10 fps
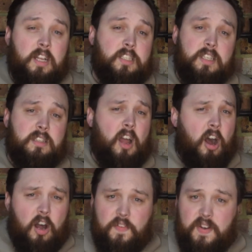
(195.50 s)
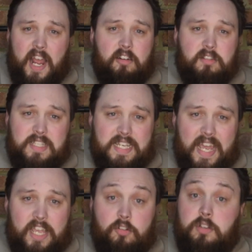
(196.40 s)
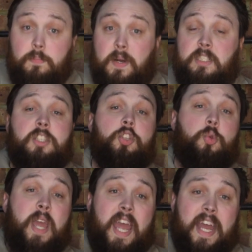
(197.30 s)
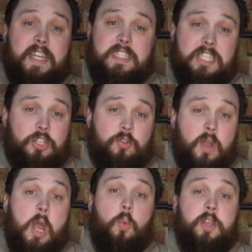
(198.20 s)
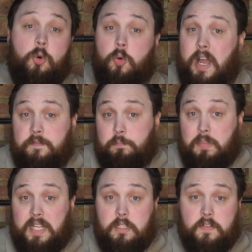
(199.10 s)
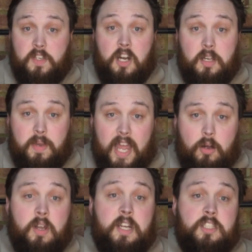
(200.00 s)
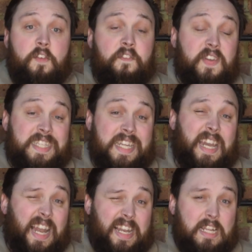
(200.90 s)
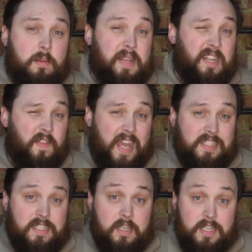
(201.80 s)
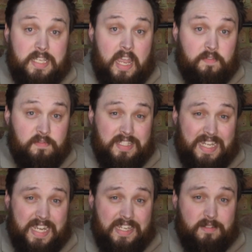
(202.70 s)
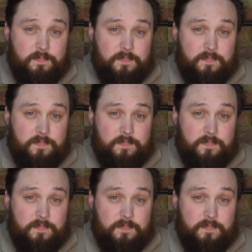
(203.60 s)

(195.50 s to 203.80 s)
Just half an hour a day or as much as you can do, we all have plenty of time now to fit in a little bit of exercise every day.